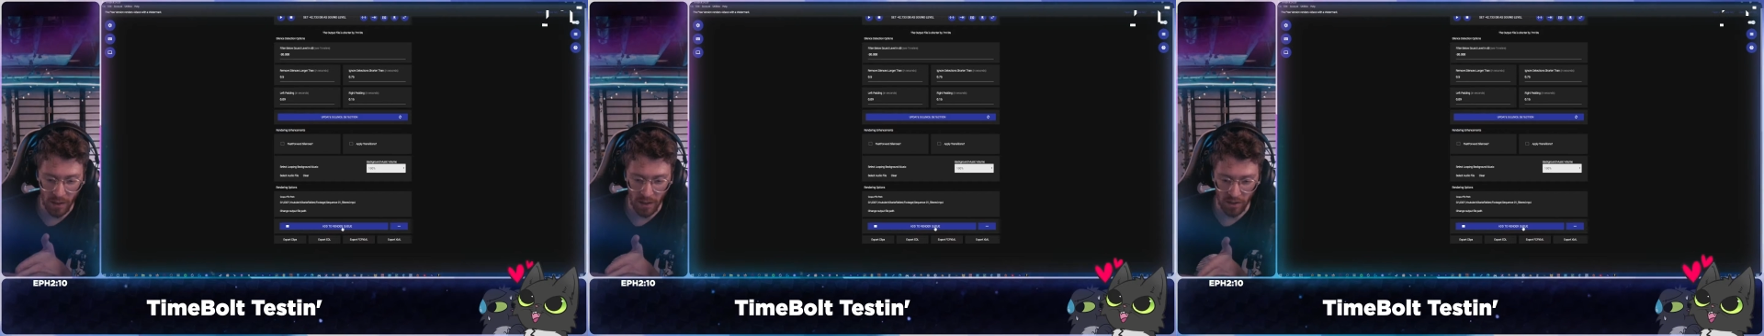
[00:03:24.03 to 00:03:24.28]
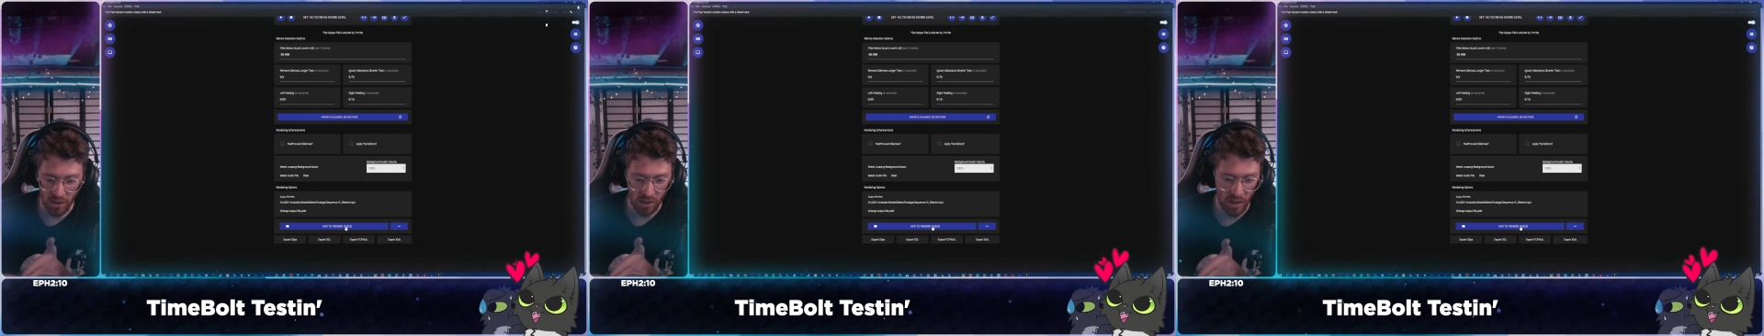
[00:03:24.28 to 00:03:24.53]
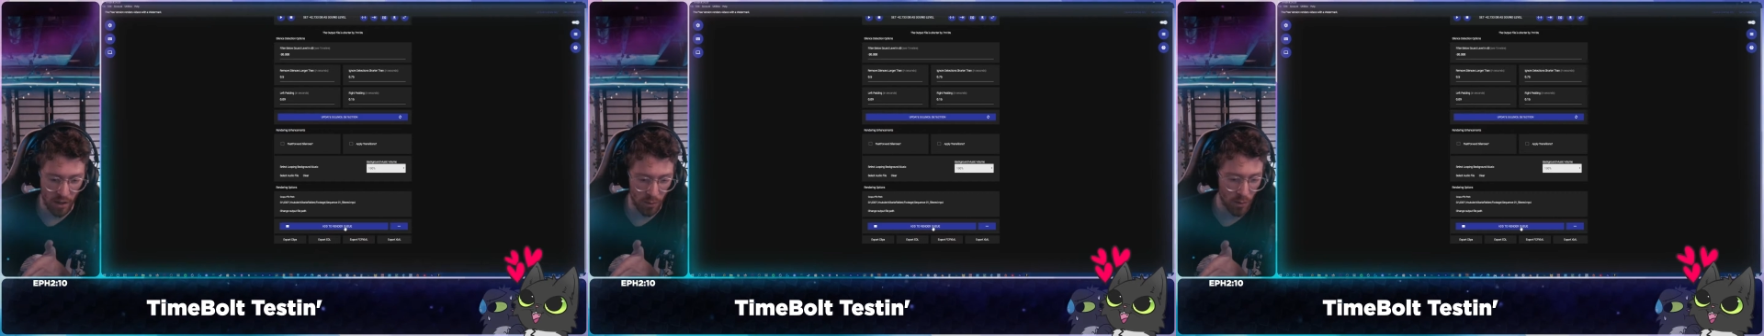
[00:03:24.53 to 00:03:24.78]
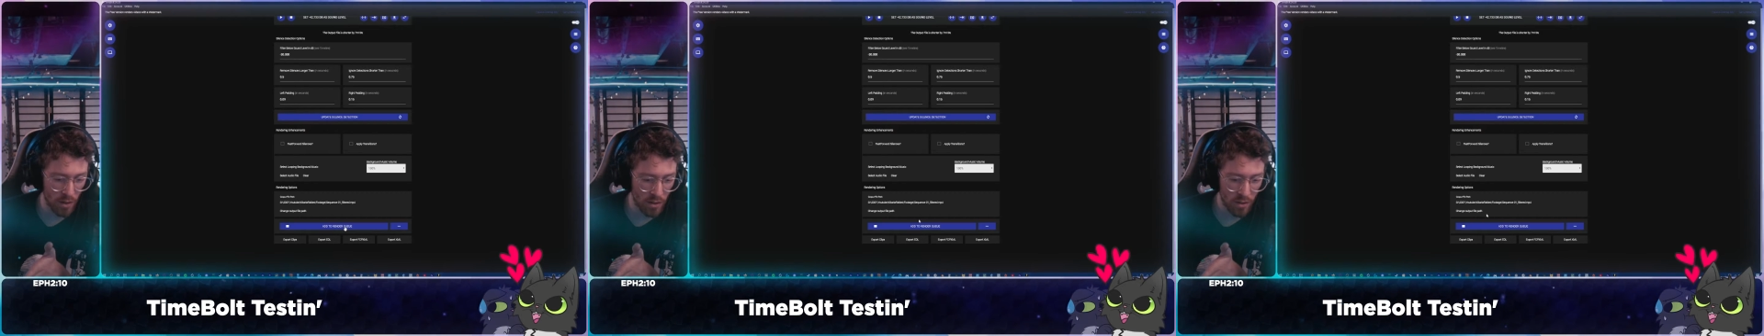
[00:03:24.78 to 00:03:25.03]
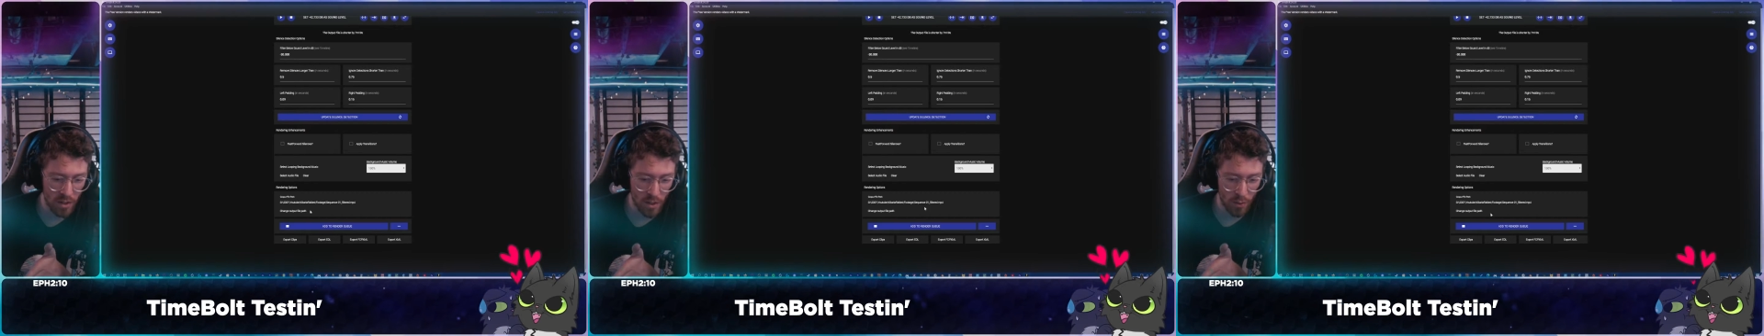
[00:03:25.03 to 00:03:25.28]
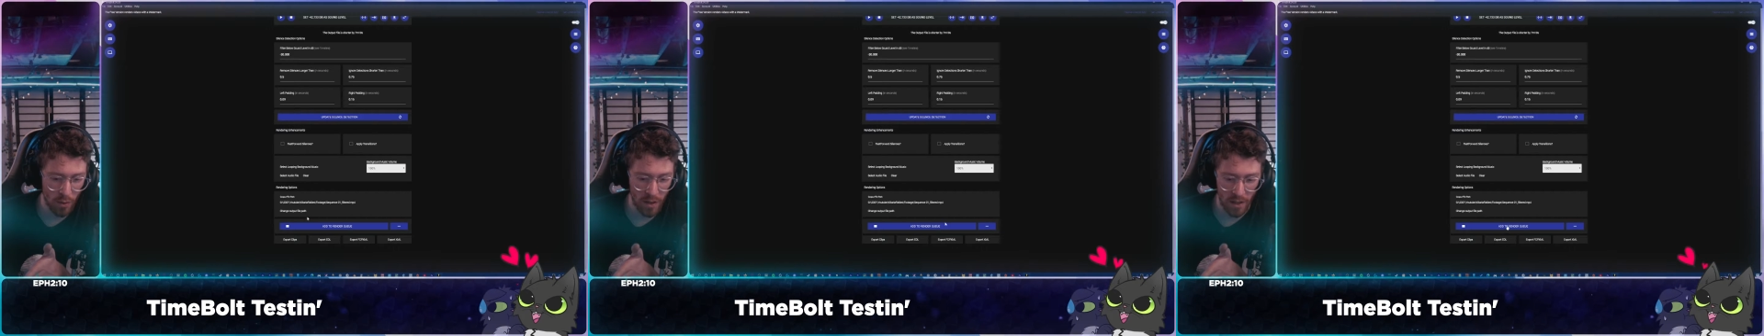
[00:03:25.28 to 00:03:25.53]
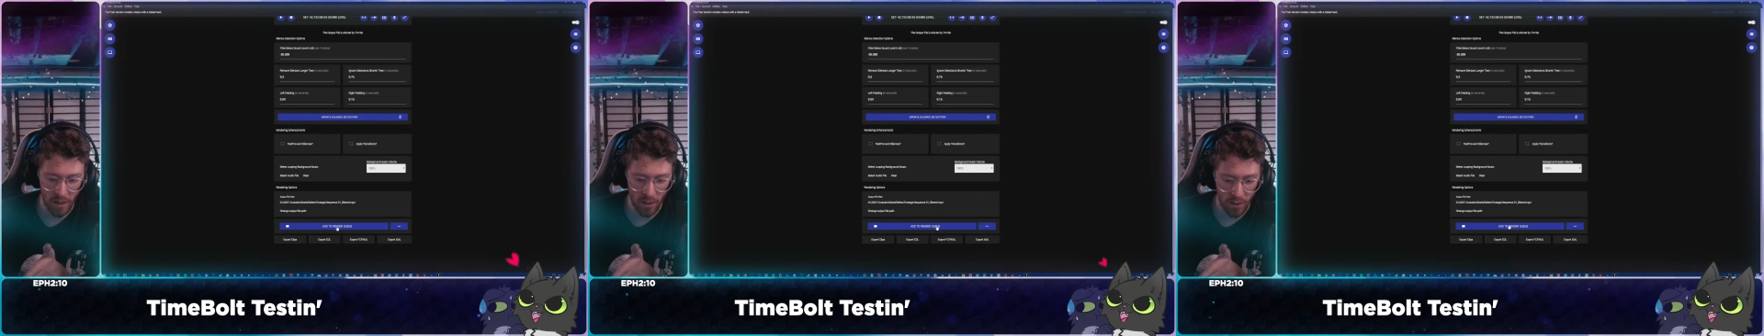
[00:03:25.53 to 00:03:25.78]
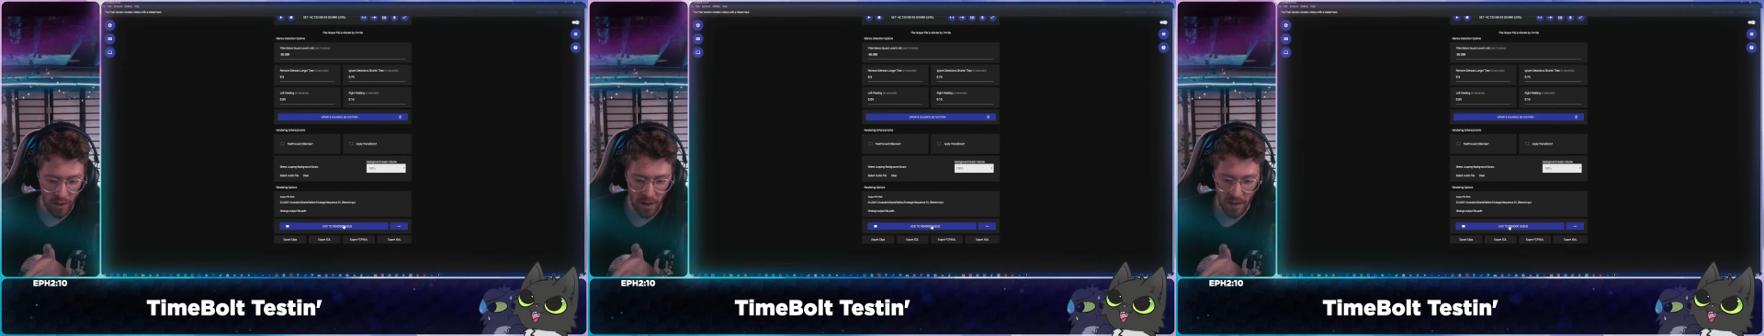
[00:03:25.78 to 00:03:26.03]
It's just got a render queue right
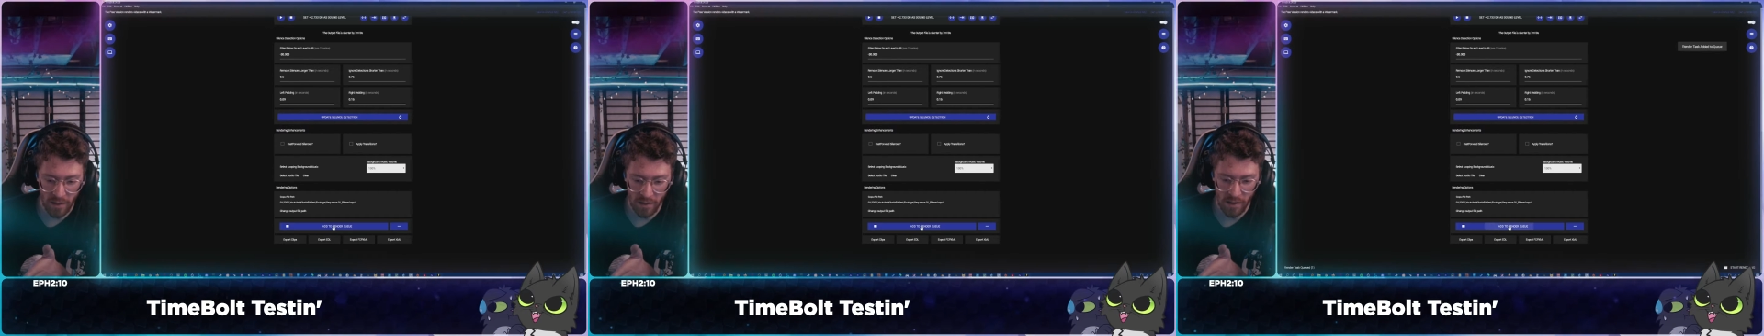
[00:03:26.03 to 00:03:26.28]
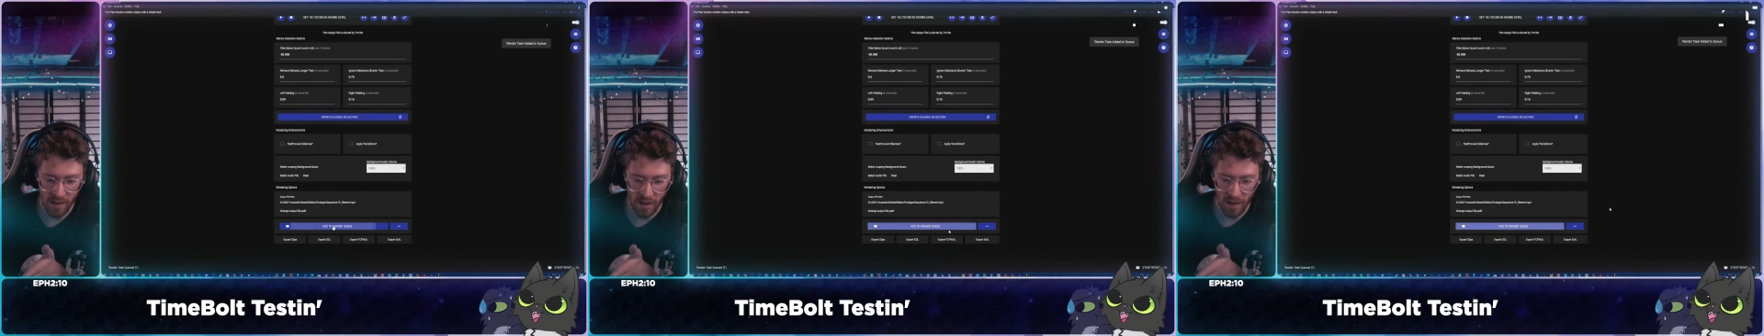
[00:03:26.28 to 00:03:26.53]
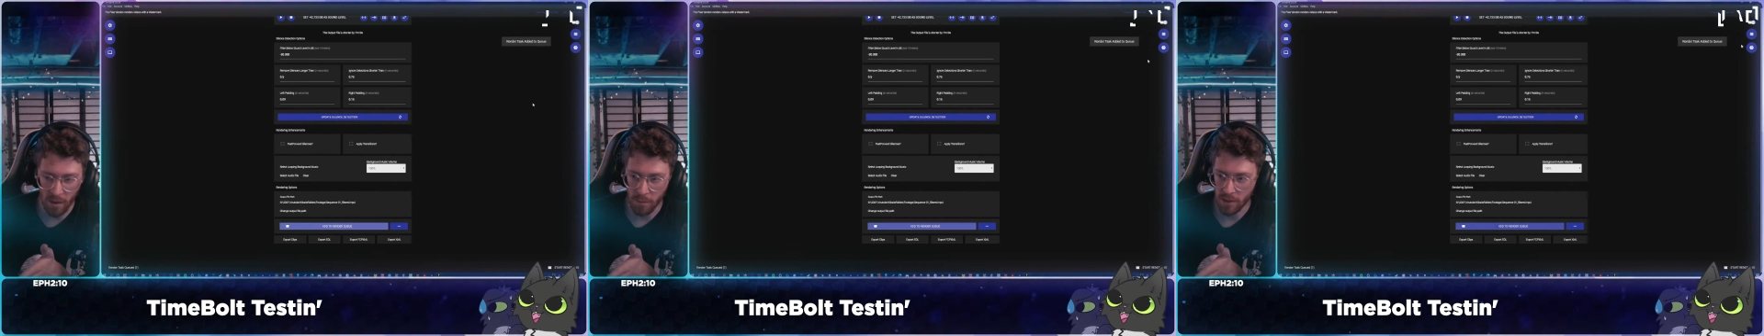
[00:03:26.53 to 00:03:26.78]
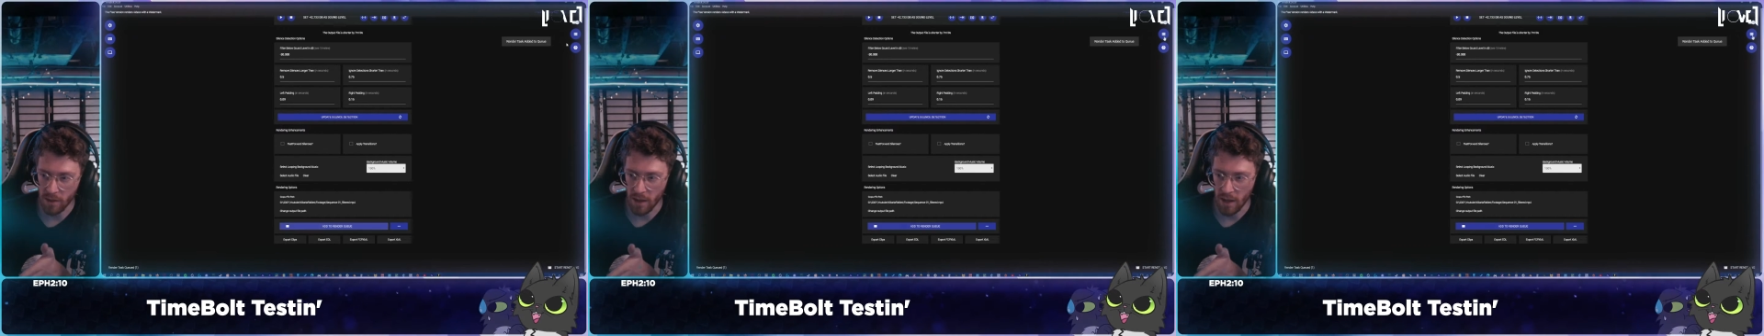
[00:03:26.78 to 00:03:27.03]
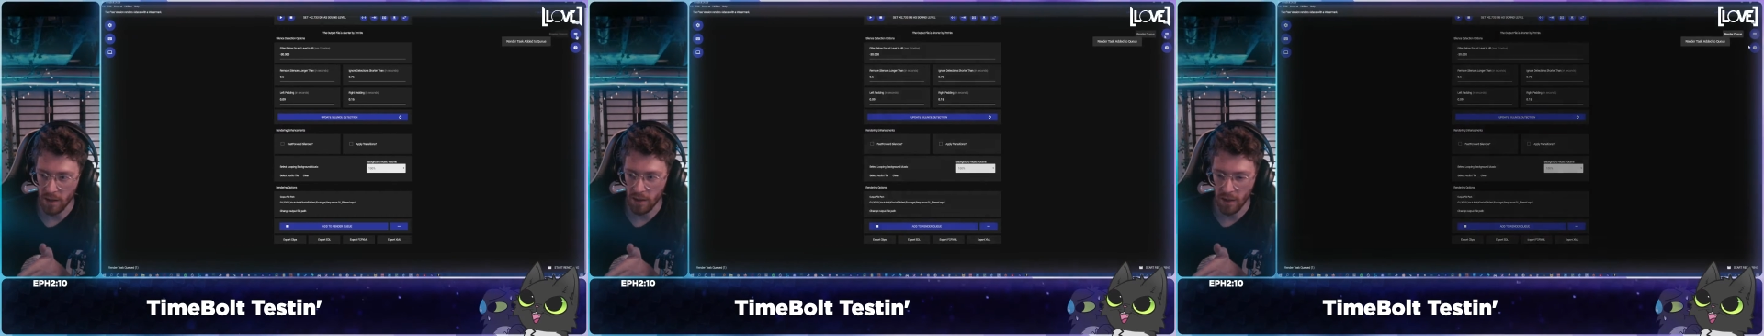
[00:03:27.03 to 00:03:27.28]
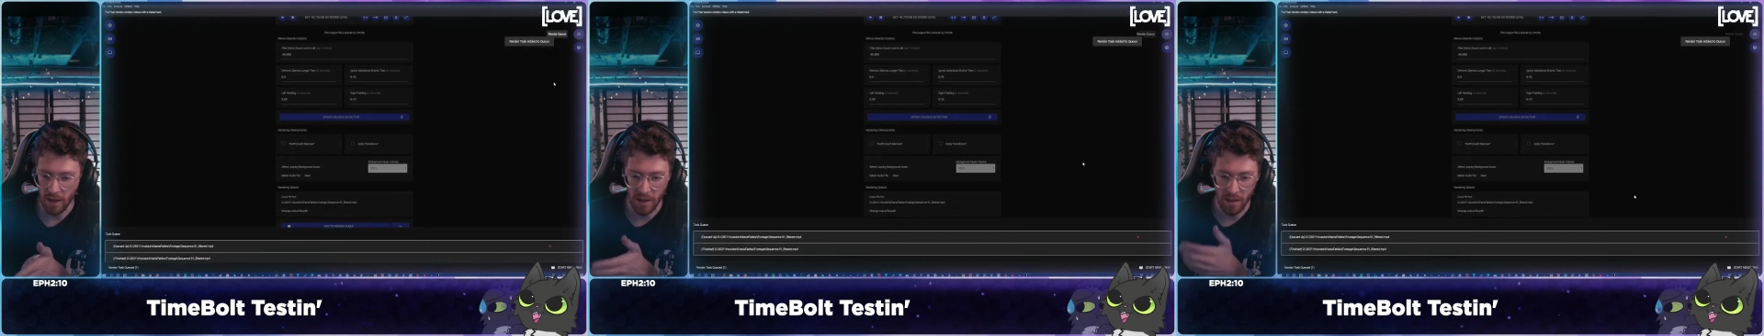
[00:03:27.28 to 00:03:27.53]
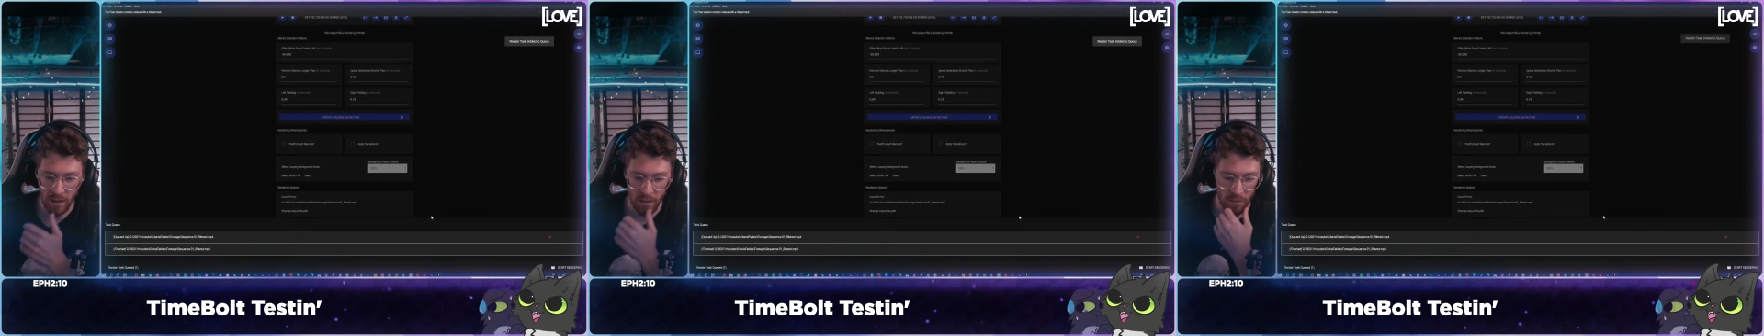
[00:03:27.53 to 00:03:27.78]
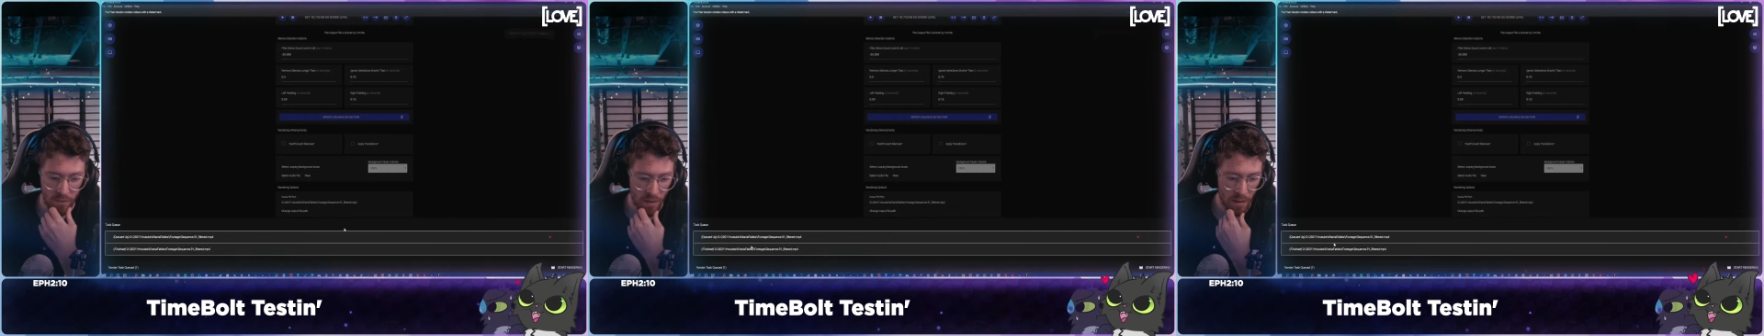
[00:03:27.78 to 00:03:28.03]
here that I can set up so that then I
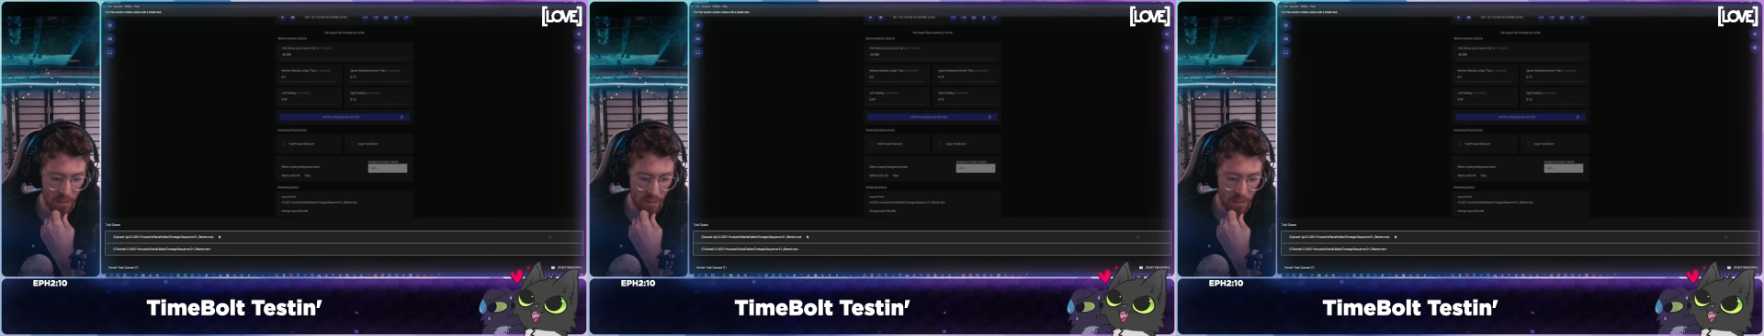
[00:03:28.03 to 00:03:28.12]
can